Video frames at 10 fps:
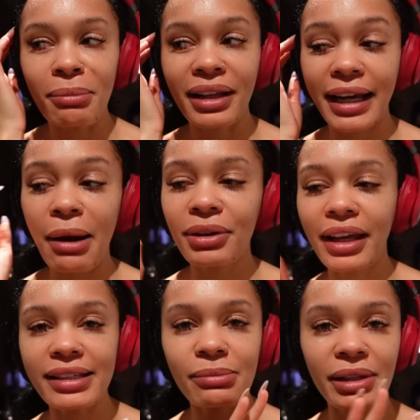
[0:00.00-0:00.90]
But like I would
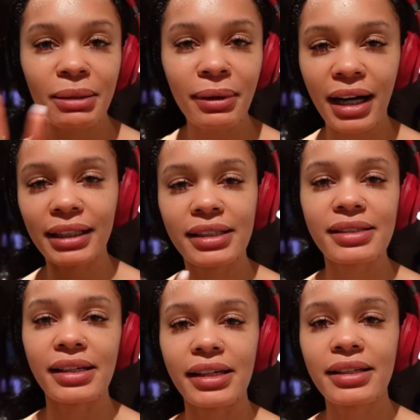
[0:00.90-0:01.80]
like to be like behind the
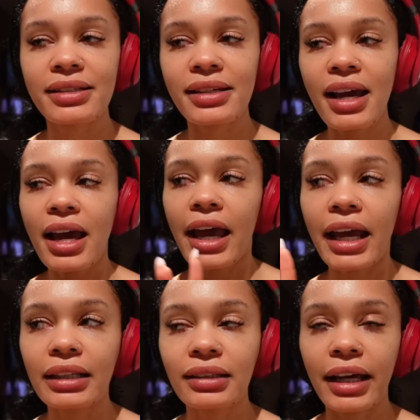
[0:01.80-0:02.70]
scenes
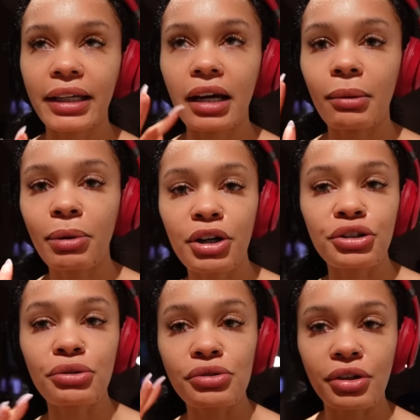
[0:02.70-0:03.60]
and like a
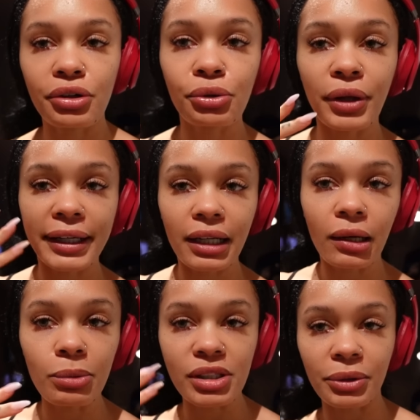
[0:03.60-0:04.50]
producer who like
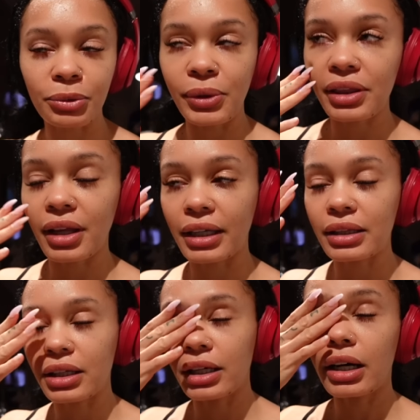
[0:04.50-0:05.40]
helps like with like
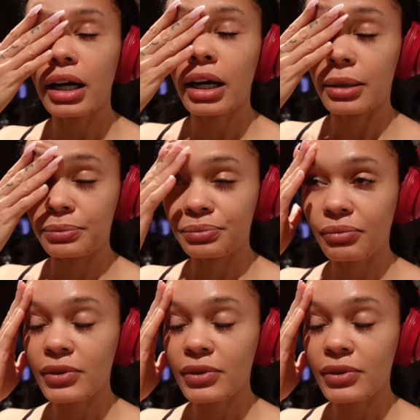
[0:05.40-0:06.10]
the um